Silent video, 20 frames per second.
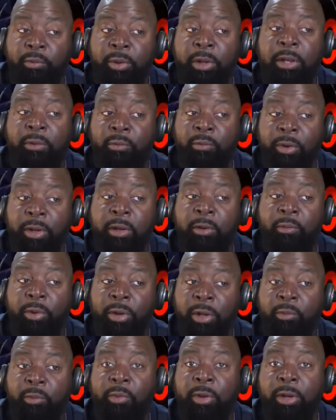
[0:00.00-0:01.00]
really, really,
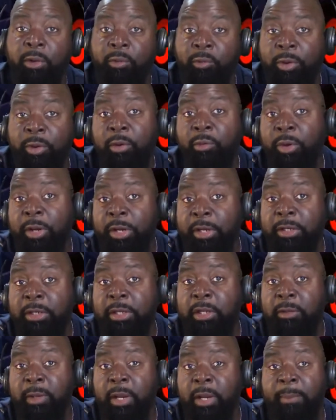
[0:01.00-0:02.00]
really, really, really, really
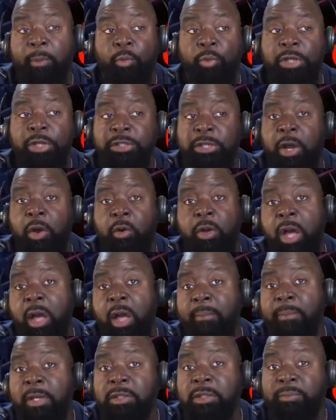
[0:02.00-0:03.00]
deep. And I'm gonna read y'all
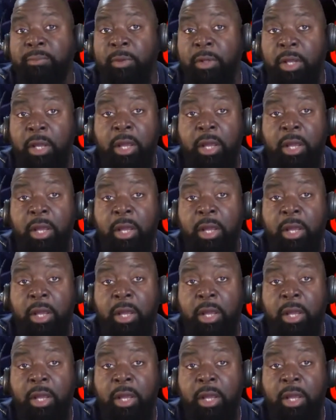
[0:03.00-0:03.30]
comments.